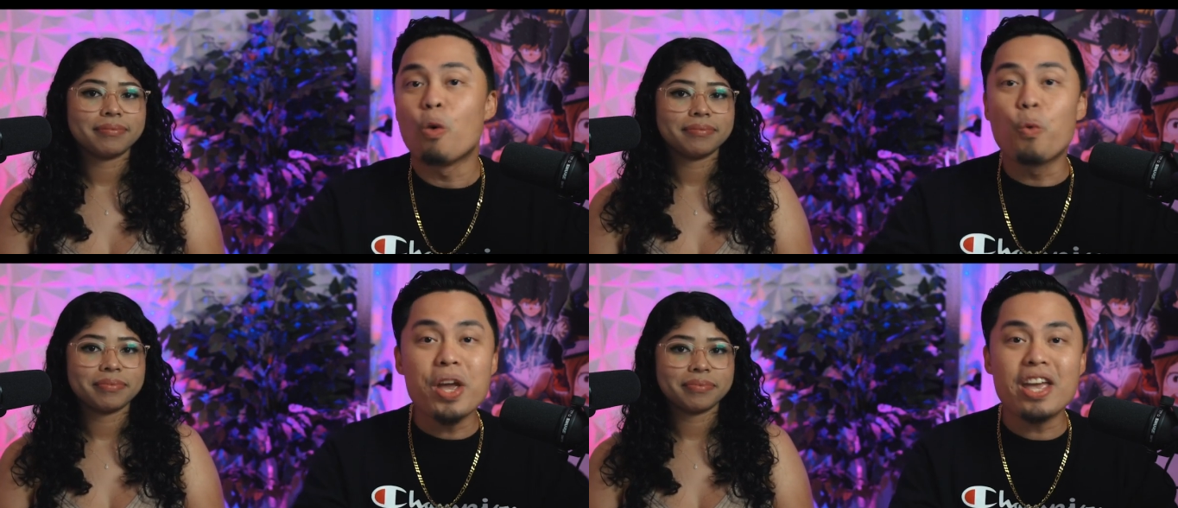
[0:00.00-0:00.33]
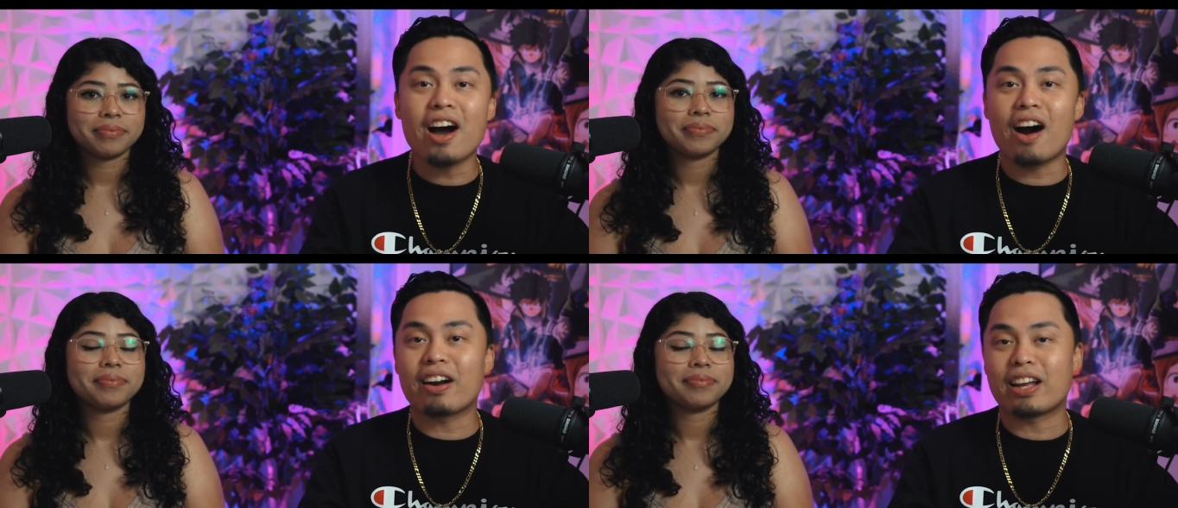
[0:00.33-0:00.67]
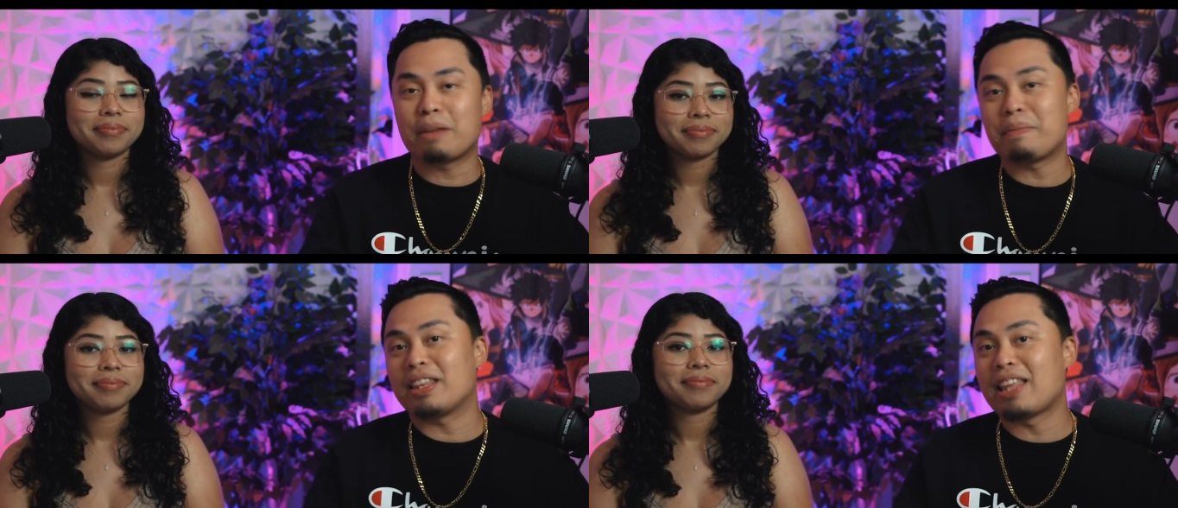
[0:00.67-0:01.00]
Speaker 1: we are
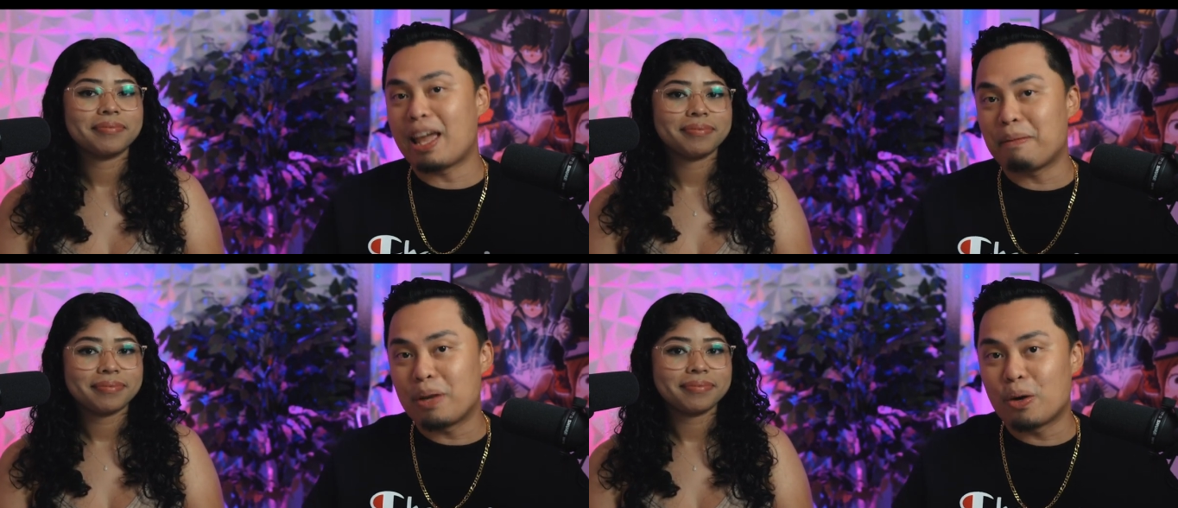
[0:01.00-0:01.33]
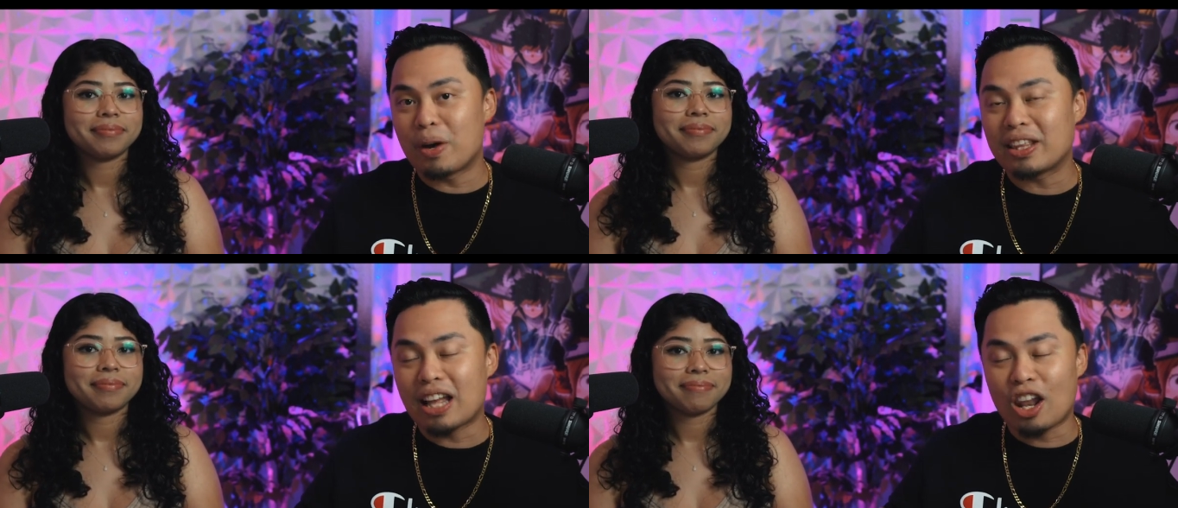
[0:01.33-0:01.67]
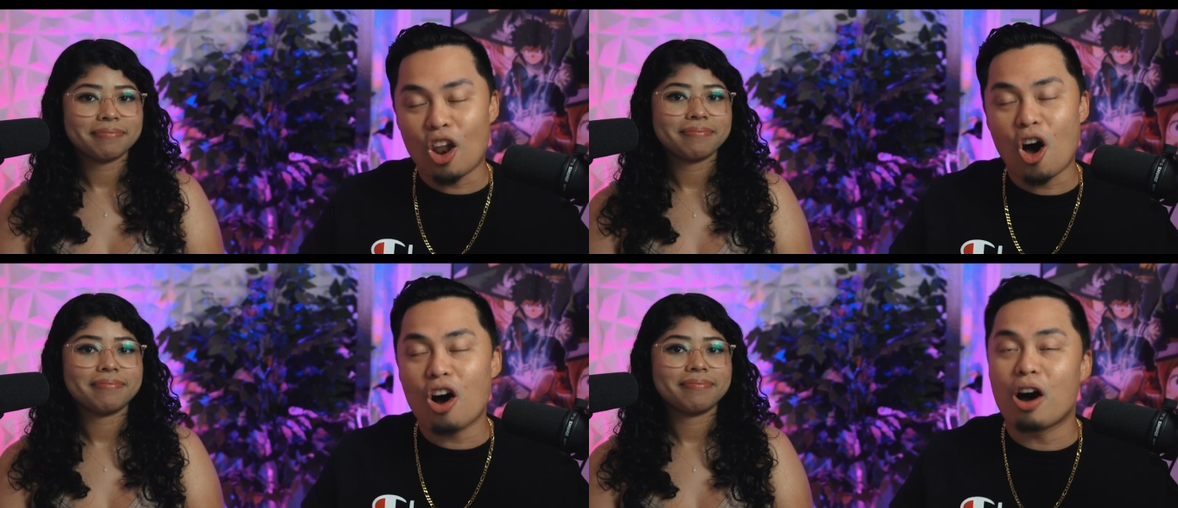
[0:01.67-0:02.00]
gonna be debuting the
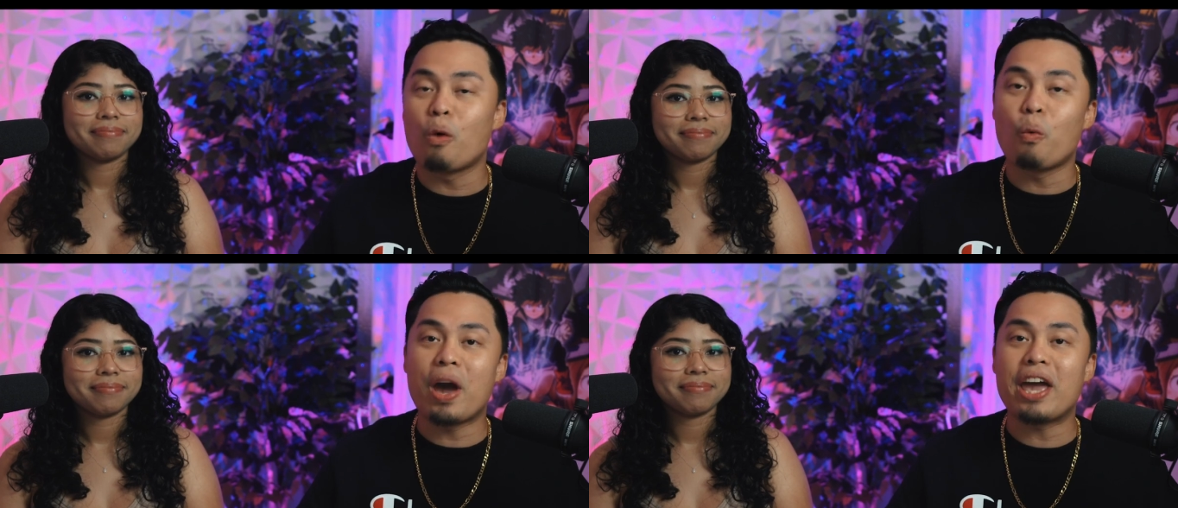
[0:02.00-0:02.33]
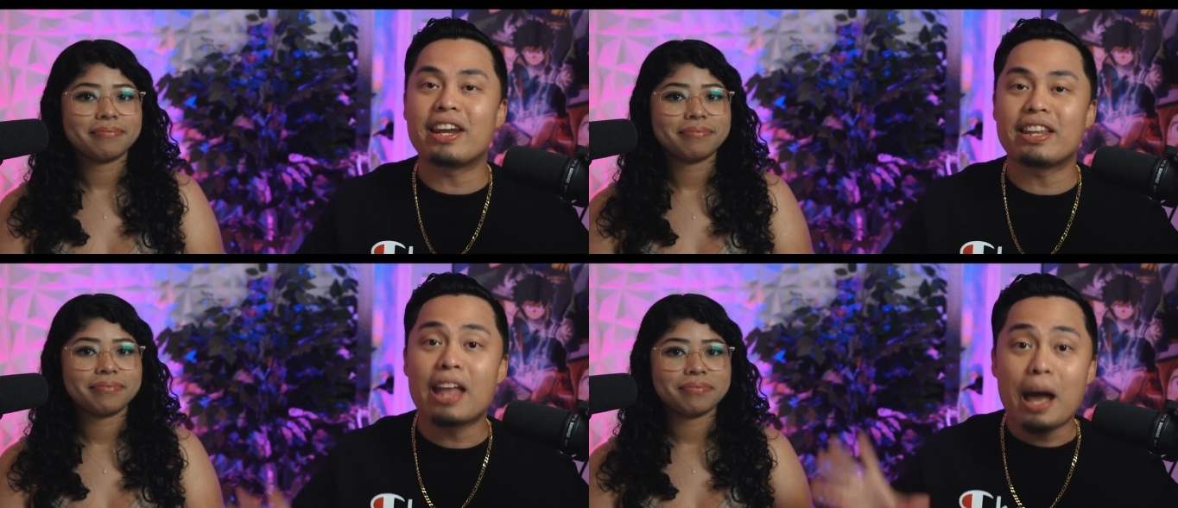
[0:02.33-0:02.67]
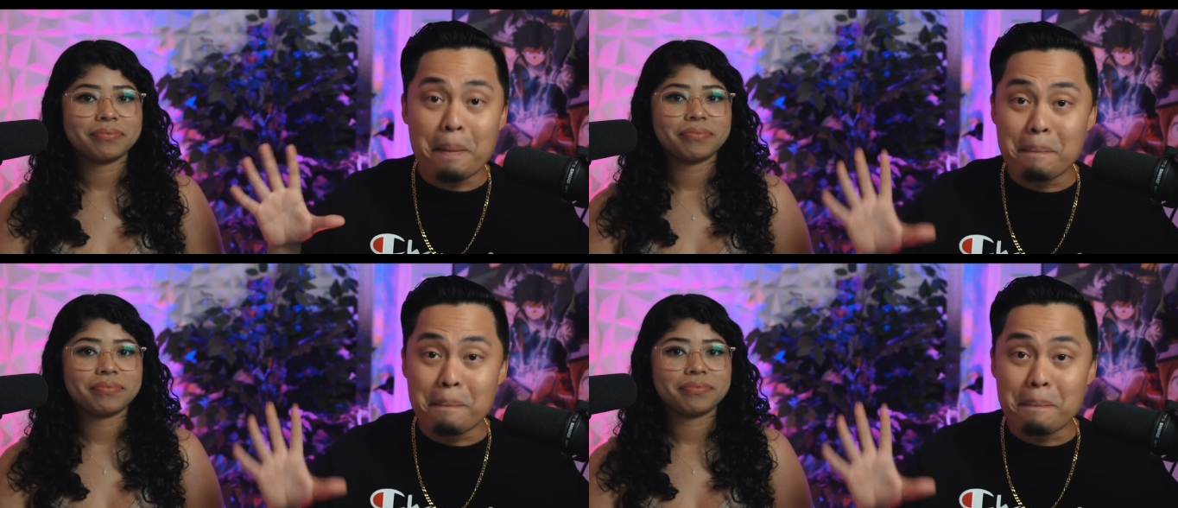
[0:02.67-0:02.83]
long awaited